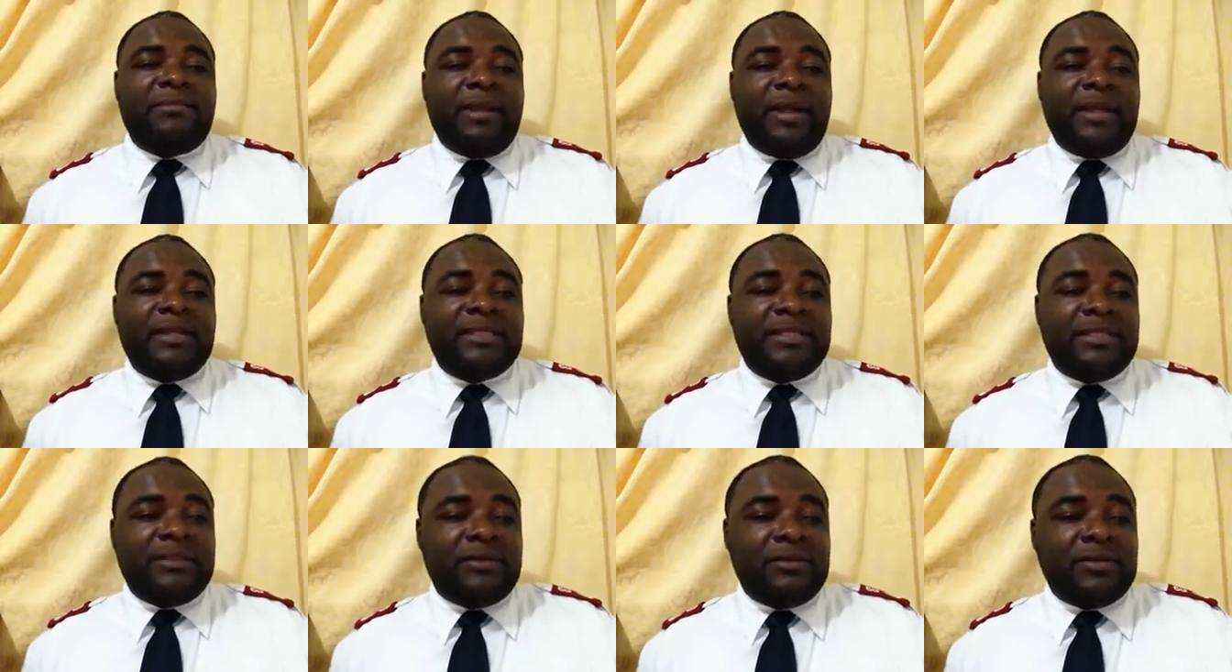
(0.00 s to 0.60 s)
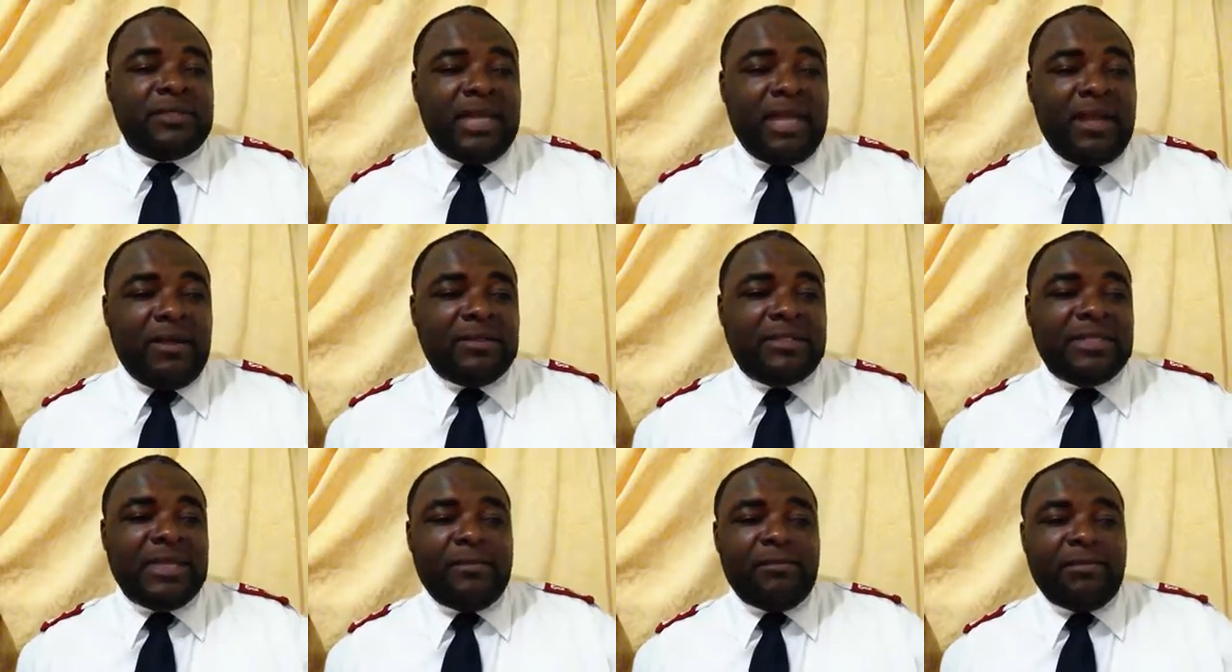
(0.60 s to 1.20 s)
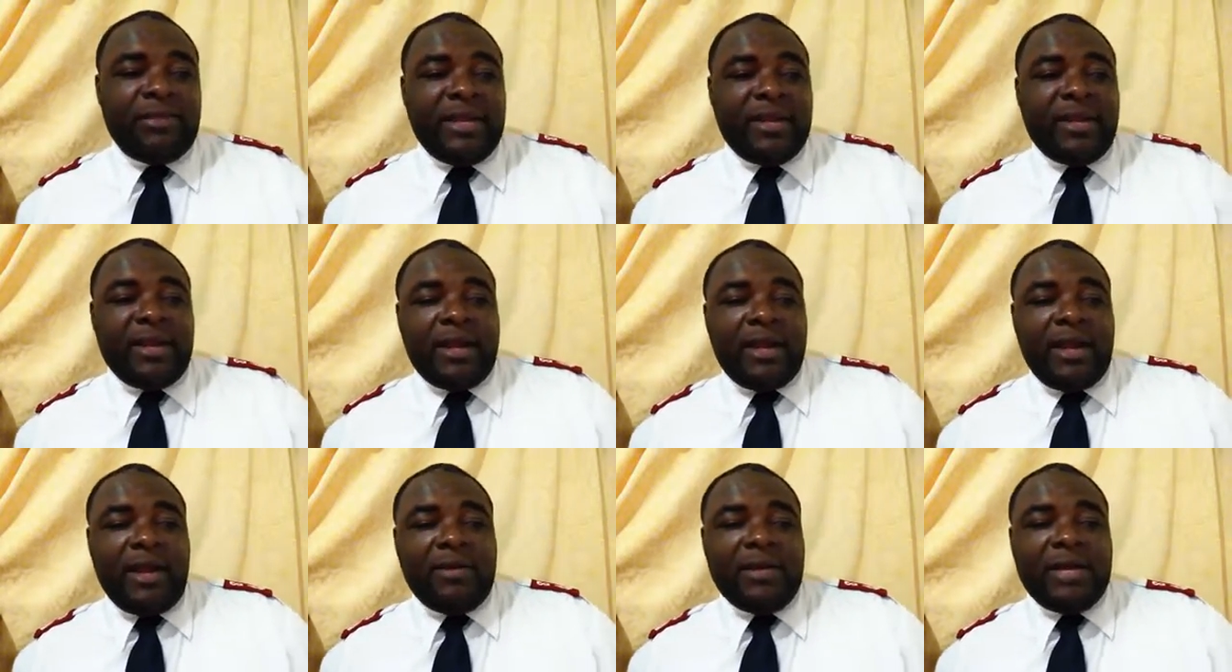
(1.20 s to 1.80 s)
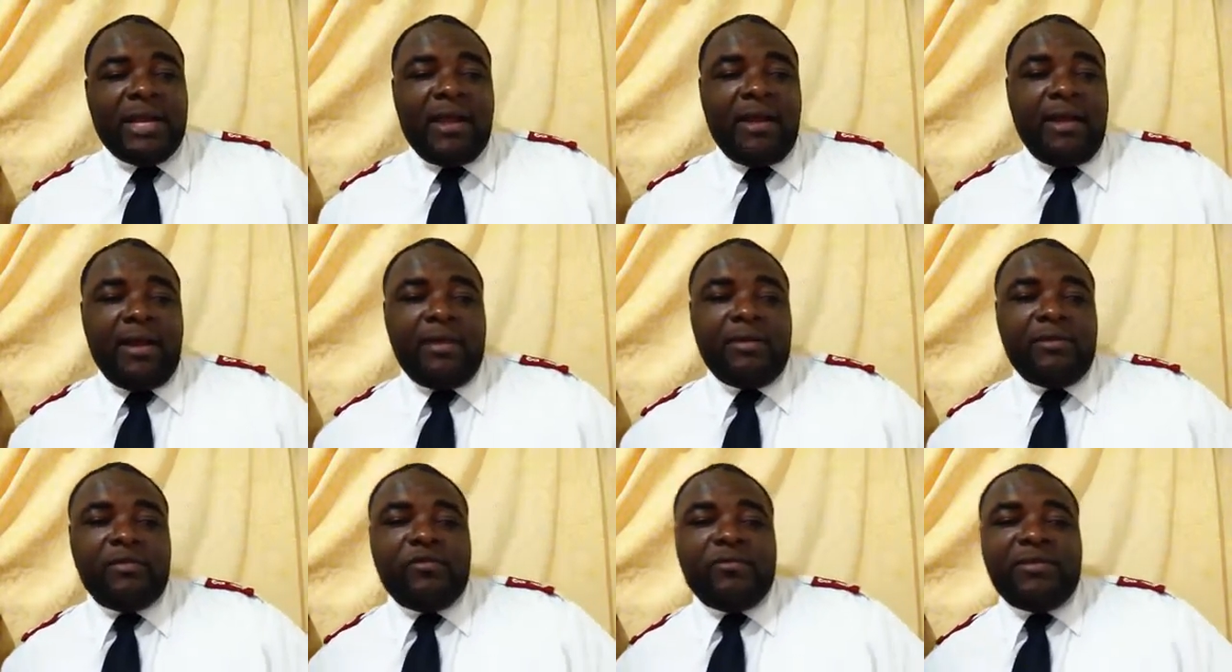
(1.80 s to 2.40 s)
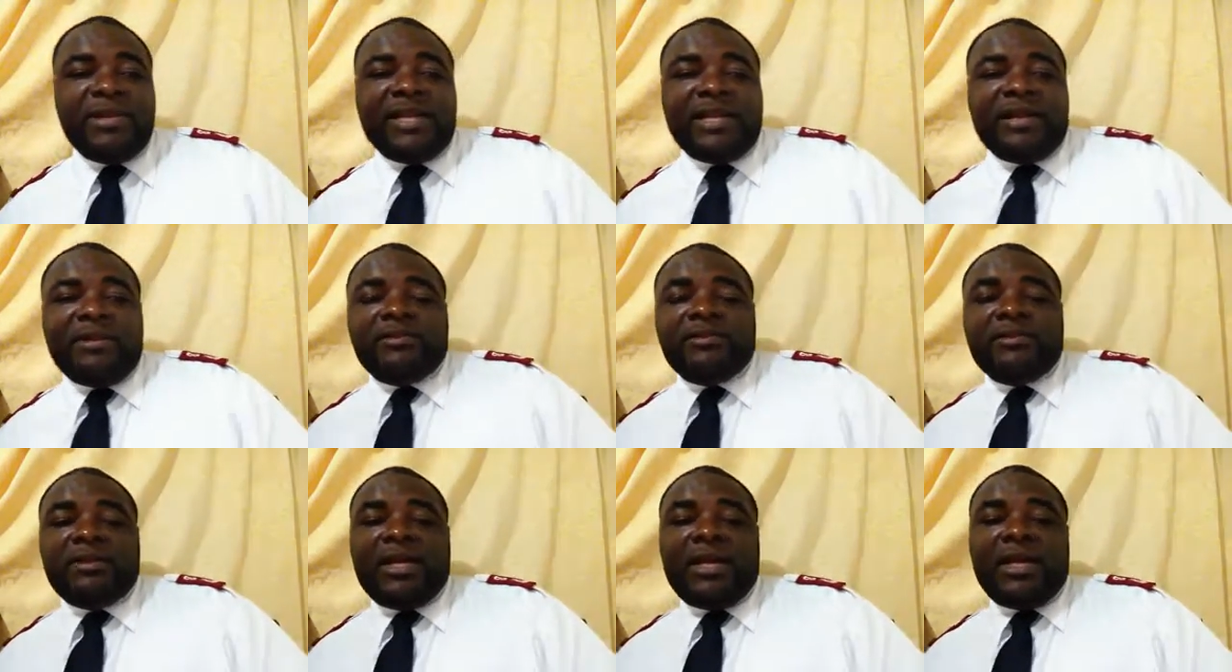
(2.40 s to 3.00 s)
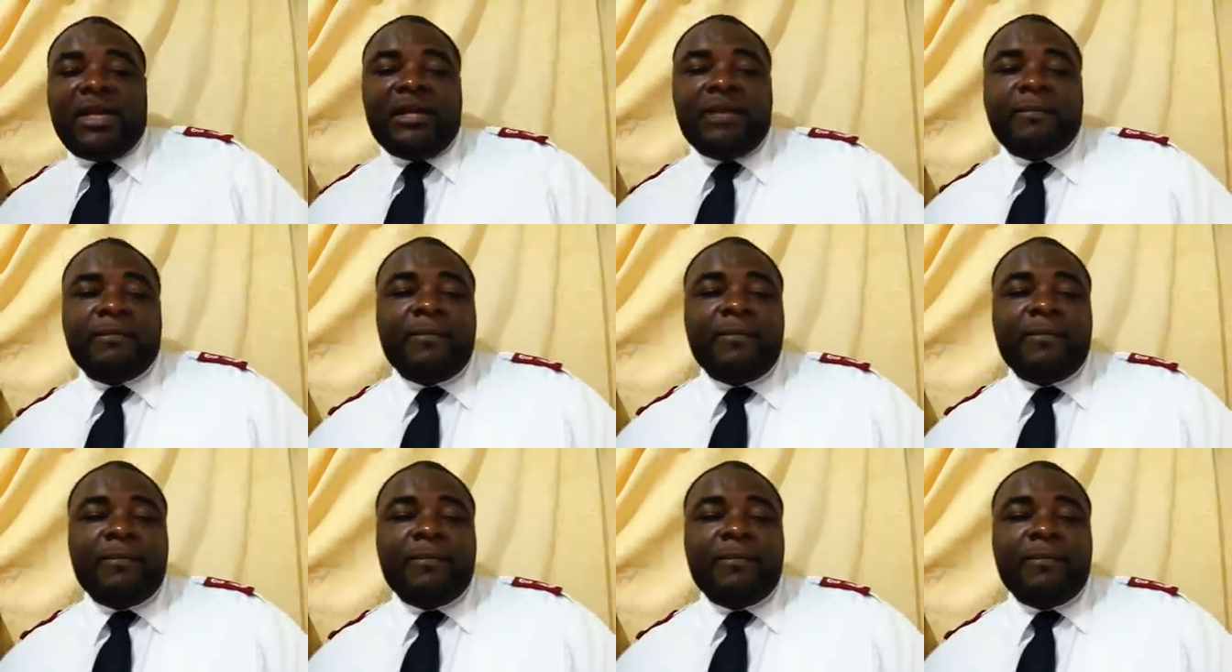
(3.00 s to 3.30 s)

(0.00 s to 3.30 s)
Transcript: Touch them from the crown of their head to the soles of their feet.